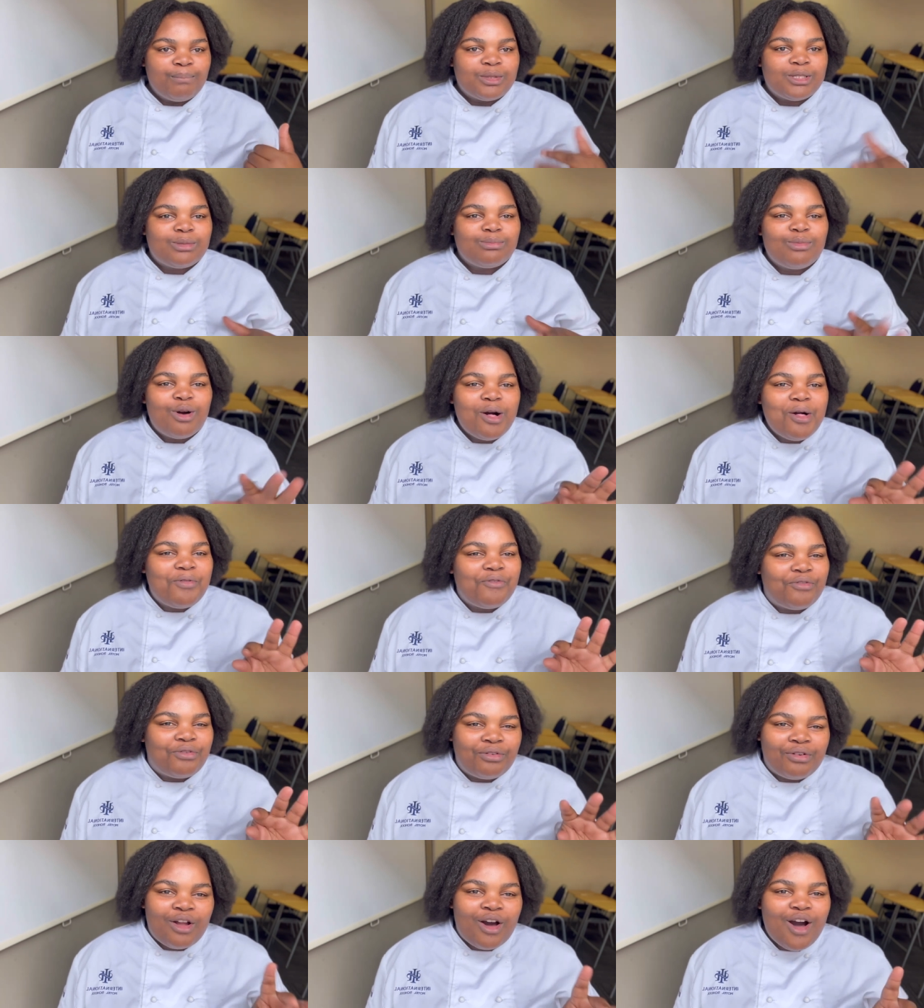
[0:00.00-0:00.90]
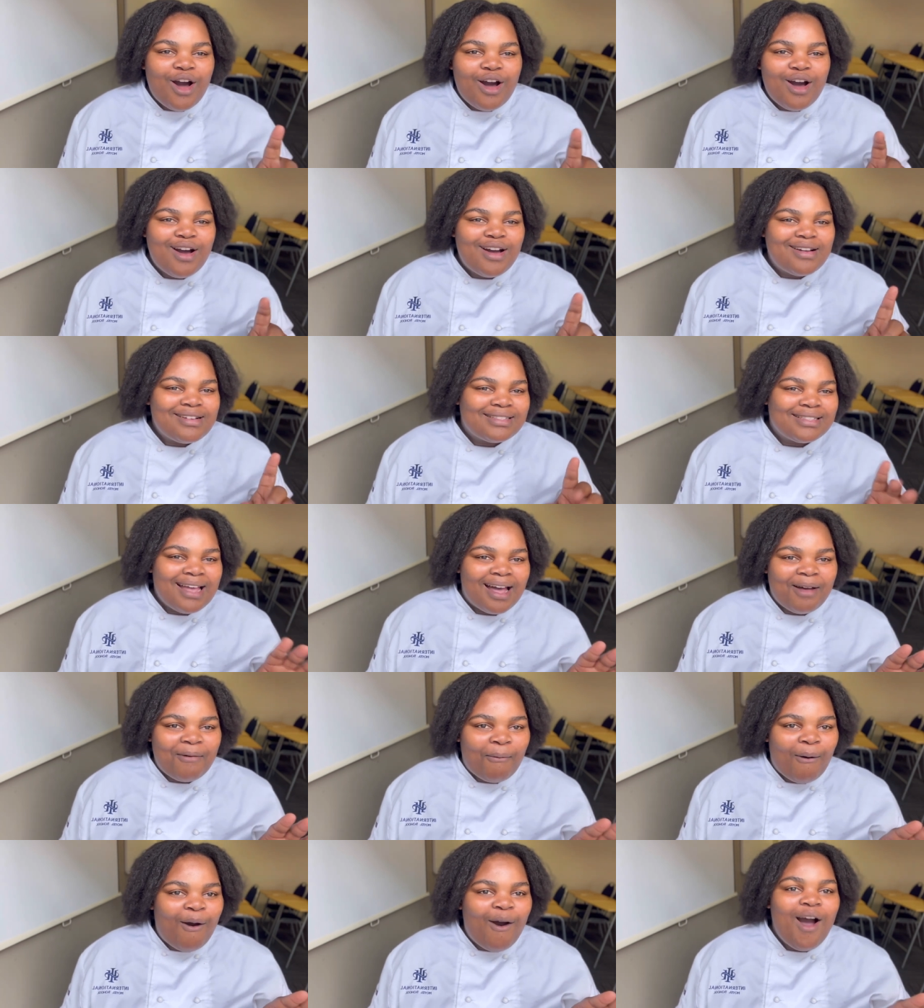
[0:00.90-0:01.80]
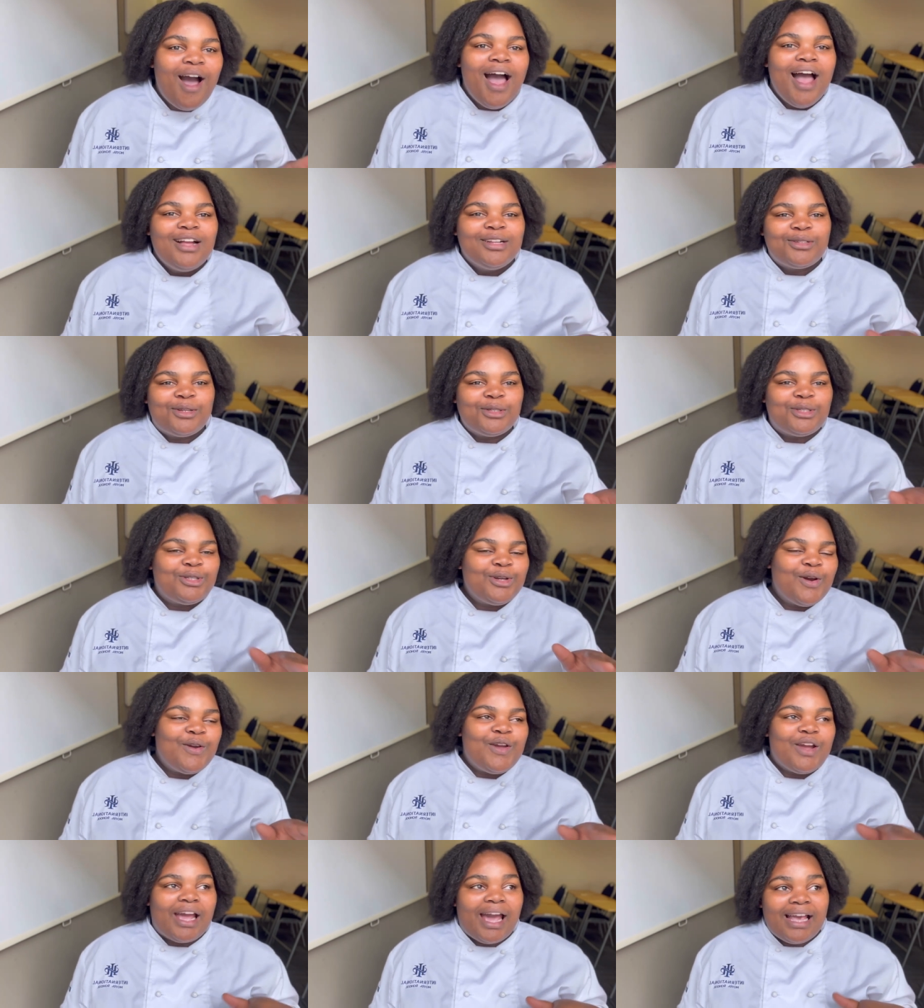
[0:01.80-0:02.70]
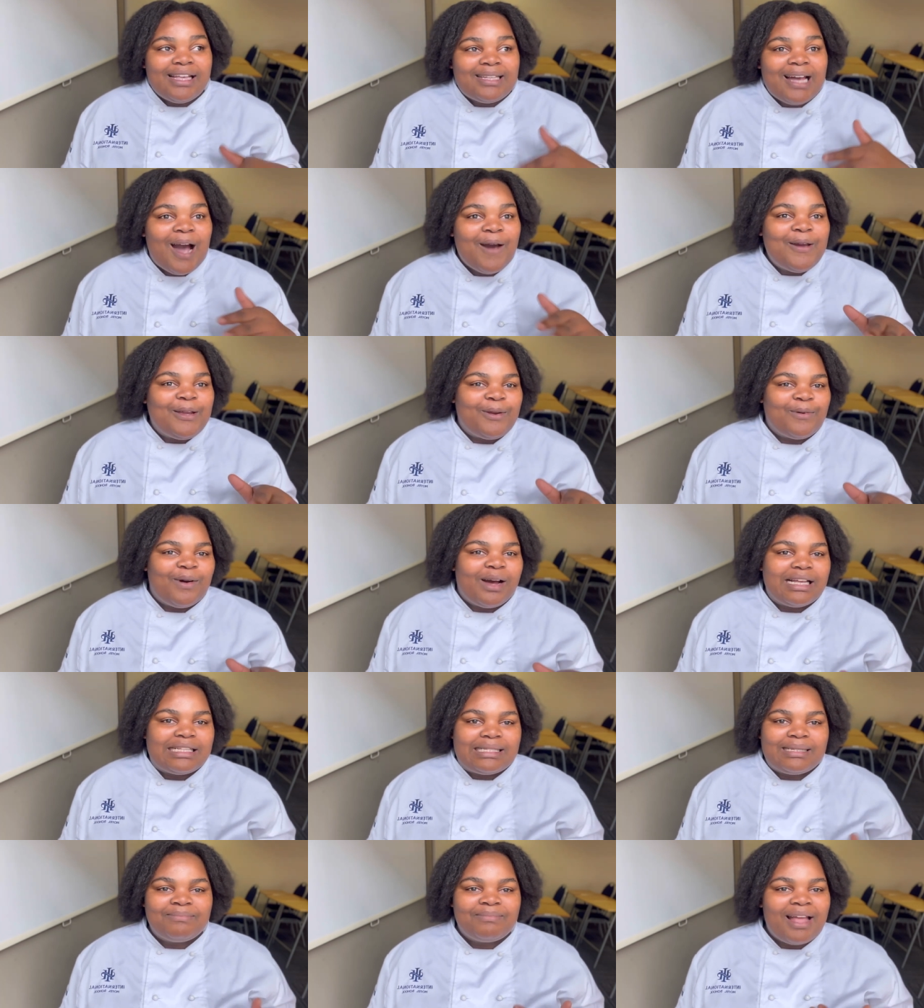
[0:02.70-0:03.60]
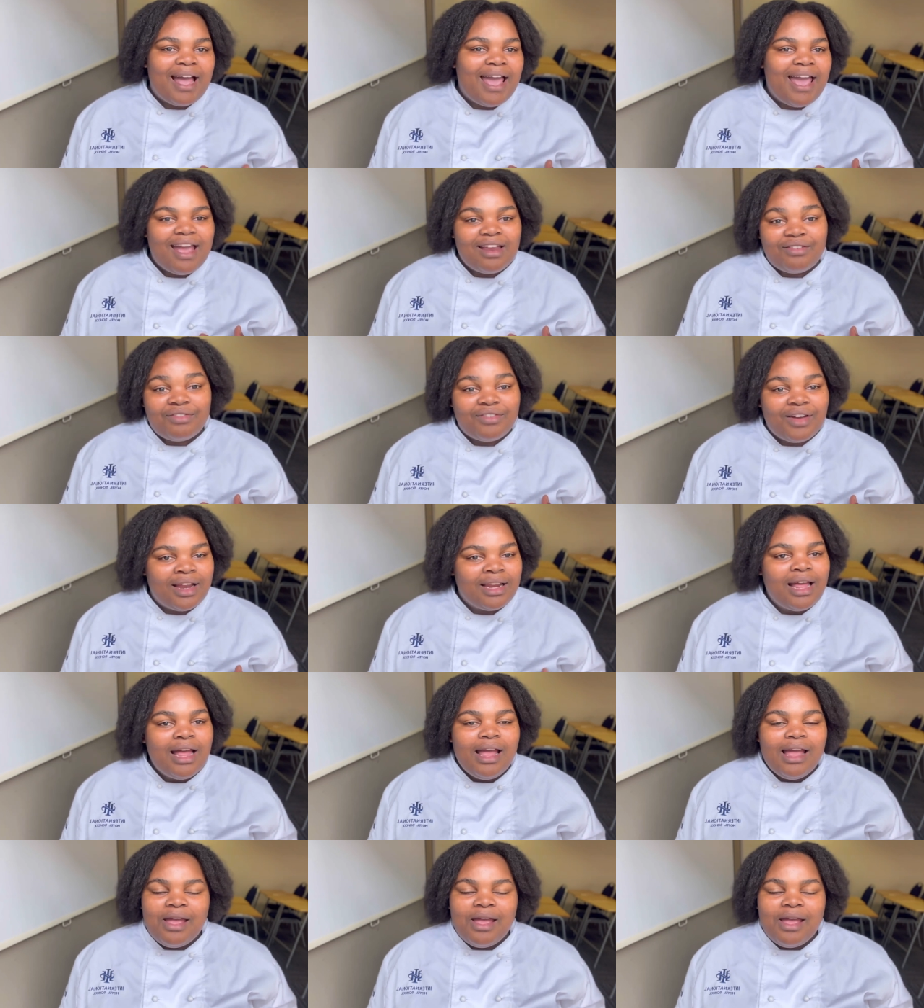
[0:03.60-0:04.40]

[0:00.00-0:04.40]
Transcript: small vlogs as uh, well to show you guys how it was and mm, i had fun